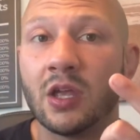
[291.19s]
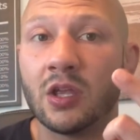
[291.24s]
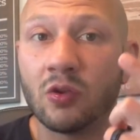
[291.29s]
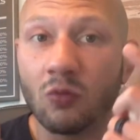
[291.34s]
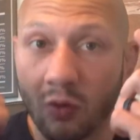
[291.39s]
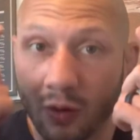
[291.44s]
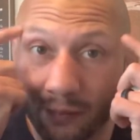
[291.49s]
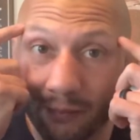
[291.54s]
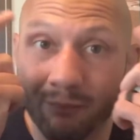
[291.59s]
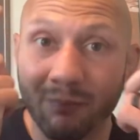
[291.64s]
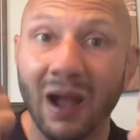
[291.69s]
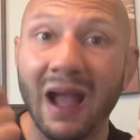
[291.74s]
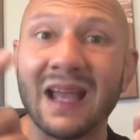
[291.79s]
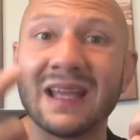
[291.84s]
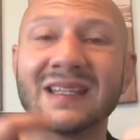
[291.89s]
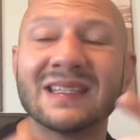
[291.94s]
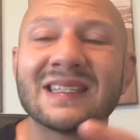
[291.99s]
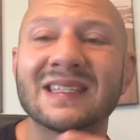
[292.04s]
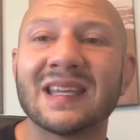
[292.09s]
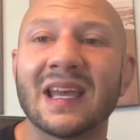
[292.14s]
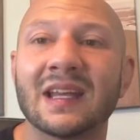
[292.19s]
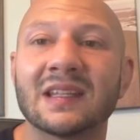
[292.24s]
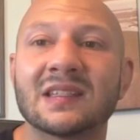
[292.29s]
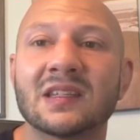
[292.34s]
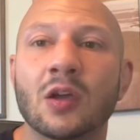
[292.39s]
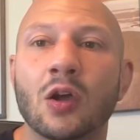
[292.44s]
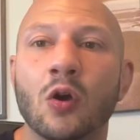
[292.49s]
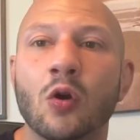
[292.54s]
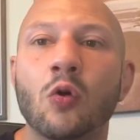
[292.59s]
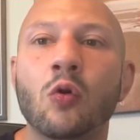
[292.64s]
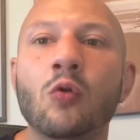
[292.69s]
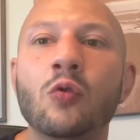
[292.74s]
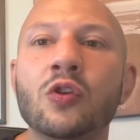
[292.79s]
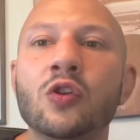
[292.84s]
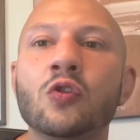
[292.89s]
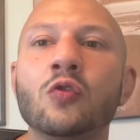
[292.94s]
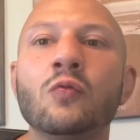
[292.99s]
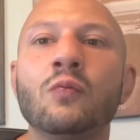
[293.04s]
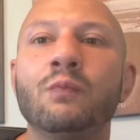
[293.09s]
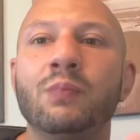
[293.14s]
Your mindset, who
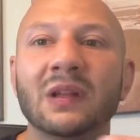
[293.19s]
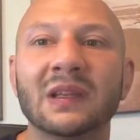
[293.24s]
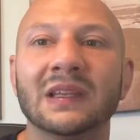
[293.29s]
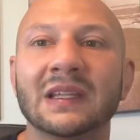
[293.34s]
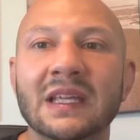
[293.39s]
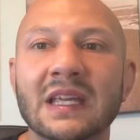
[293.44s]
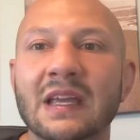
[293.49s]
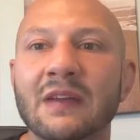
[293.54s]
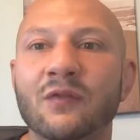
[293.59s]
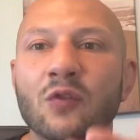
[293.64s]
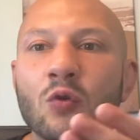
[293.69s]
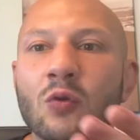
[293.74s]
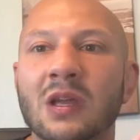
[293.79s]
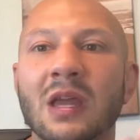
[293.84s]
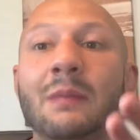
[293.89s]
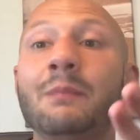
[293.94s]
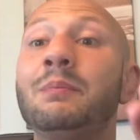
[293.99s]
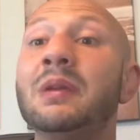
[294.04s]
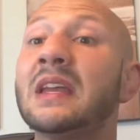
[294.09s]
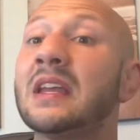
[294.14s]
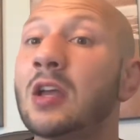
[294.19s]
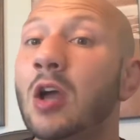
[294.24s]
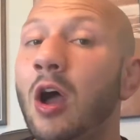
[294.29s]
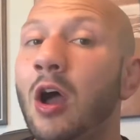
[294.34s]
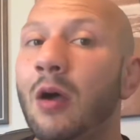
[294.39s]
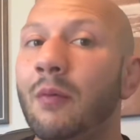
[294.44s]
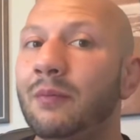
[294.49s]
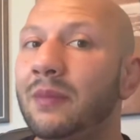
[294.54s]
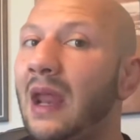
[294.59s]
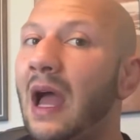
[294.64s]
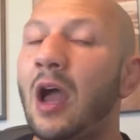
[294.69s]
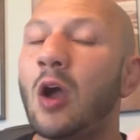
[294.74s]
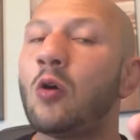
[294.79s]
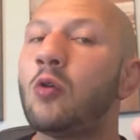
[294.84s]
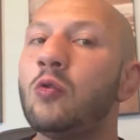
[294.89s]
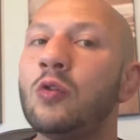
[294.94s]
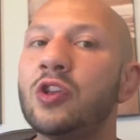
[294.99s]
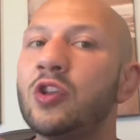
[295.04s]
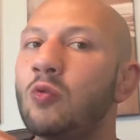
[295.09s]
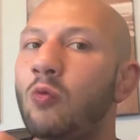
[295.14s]
you believe you can become, not
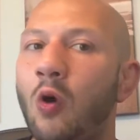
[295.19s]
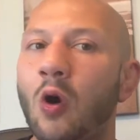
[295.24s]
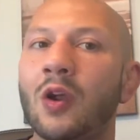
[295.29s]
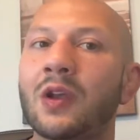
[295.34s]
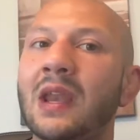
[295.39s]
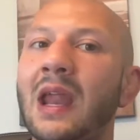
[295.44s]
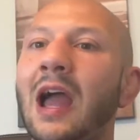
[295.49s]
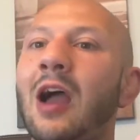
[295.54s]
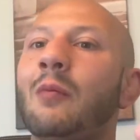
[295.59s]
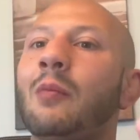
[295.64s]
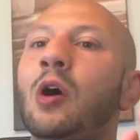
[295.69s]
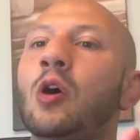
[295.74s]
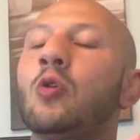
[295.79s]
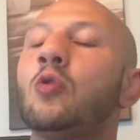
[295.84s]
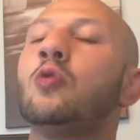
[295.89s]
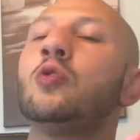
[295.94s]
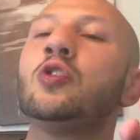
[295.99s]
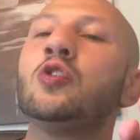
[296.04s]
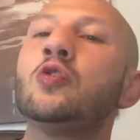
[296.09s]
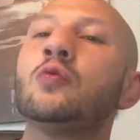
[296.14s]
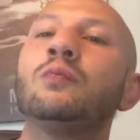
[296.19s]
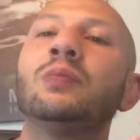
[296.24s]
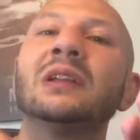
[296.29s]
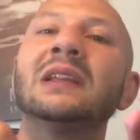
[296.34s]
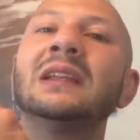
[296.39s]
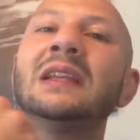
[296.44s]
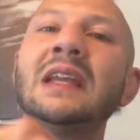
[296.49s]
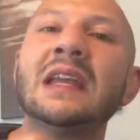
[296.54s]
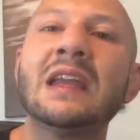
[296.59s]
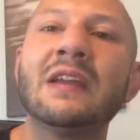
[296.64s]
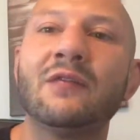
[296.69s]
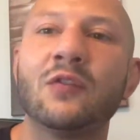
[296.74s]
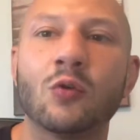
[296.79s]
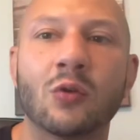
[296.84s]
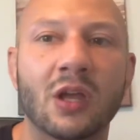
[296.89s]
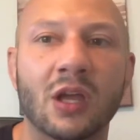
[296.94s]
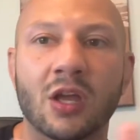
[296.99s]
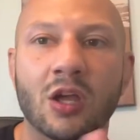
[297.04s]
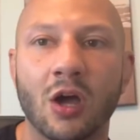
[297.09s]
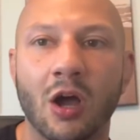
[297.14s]
who you are now, but who you believe you
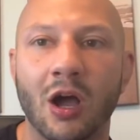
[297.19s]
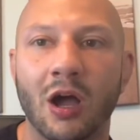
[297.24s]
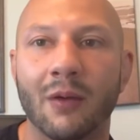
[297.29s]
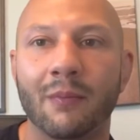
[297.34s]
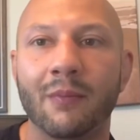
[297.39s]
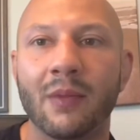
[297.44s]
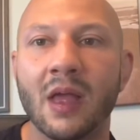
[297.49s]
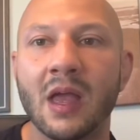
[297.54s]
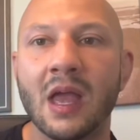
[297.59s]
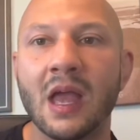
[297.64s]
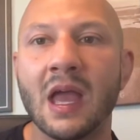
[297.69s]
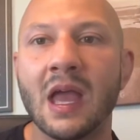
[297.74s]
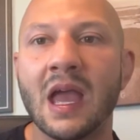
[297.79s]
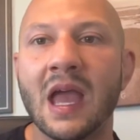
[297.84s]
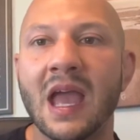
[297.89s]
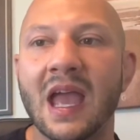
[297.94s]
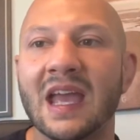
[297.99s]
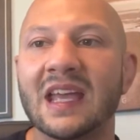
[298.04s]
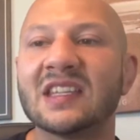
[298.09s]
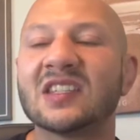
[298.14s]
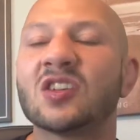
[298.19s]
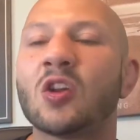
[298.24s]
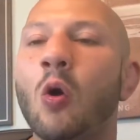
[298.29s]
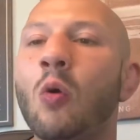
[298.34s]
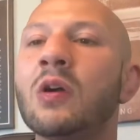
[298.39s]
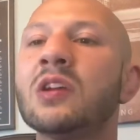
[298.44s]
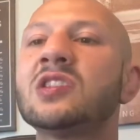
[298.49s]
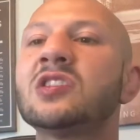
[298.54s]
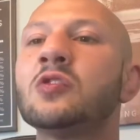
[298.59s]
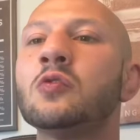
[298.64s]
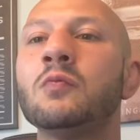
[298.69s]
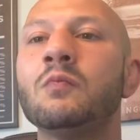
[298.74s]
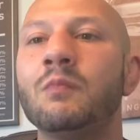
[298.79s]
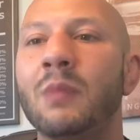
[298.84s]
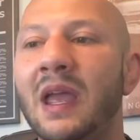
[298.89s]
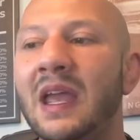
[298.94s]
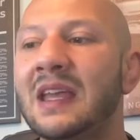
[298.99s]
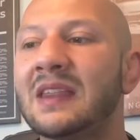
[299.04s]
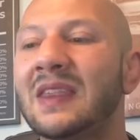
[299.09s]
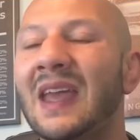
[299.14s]
can become, is going to
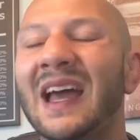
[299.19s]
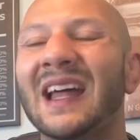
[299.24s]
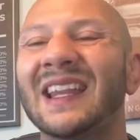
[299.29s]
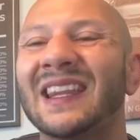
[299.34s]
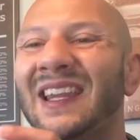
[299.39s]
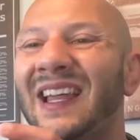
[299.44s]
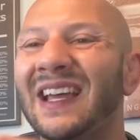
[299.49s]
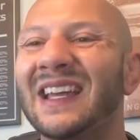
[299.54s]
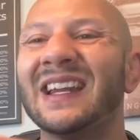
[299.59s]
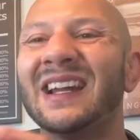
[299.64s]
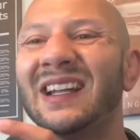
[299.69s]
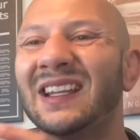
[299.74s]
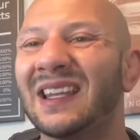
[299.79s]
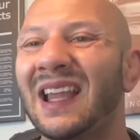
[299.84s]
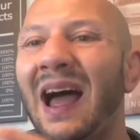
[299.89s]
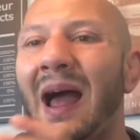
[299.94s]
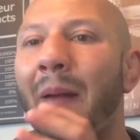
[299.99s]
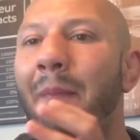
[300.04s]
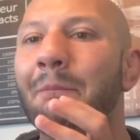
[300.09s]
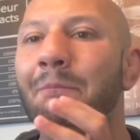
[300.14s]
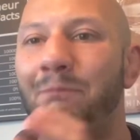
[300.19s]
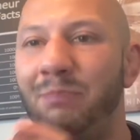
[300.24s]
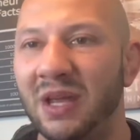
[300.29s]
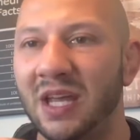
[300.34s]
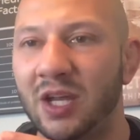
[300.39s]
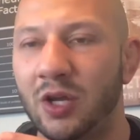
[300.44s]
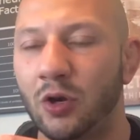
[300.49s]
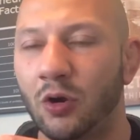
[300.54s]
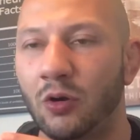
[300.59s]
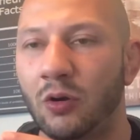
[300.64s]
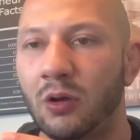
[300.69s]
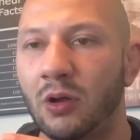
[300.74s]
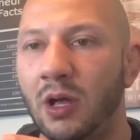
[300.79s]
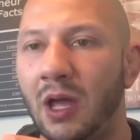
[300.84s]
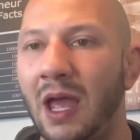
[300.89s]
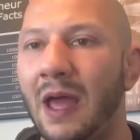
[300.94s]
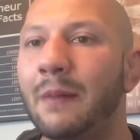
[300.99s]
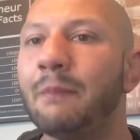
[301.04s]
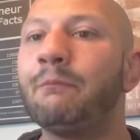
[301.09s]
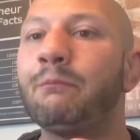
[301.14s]
make that light a lot bigger
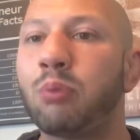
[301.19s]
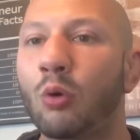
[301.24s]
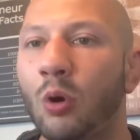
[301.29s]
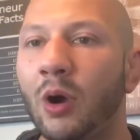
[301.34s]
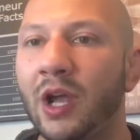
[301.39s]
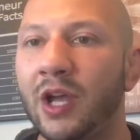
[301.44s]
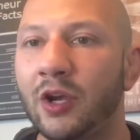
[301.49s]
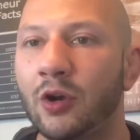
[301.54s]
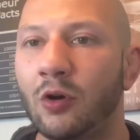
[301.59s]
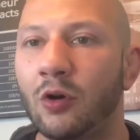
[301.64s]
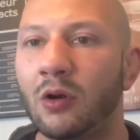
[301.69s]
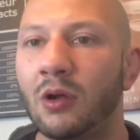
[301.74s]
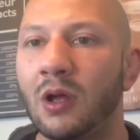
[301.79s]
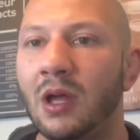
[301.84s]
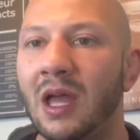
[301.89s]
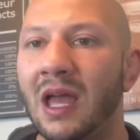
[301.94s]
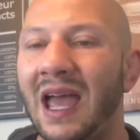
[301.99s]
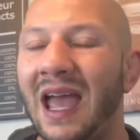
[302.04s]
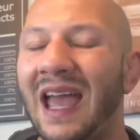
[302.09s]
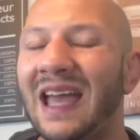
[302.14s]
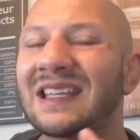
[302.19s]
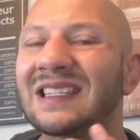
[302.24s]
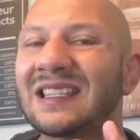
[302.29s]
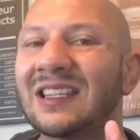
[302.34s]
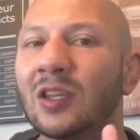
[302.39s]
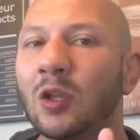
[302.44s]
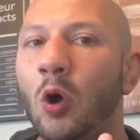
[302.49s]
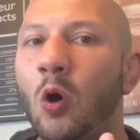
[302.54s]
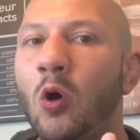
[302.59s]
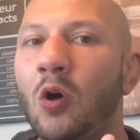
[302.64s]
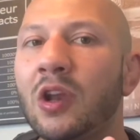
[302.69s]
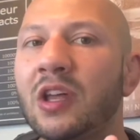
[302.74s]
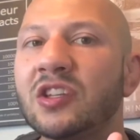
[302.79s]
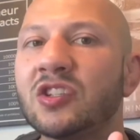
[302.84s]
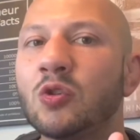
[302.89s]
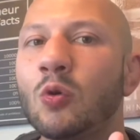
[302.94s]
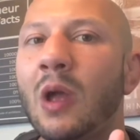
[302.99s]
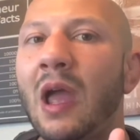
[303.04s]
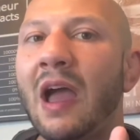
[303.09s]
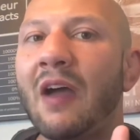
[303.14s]
and brighter as long as
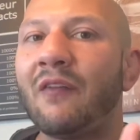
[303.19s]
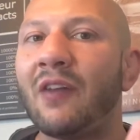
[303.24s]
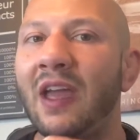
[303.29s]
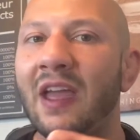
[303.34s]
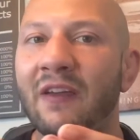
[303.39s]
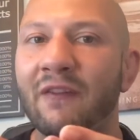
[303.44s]
you have a